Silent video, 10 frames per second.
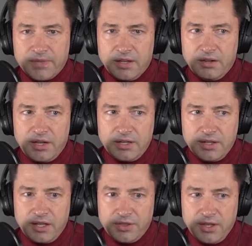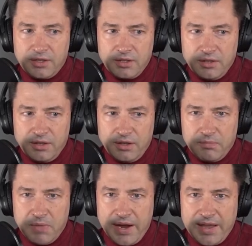You know, I think
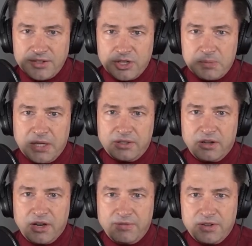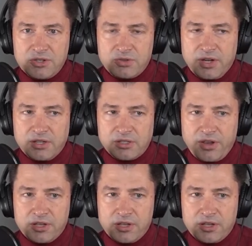my attitude about the aircraft industry has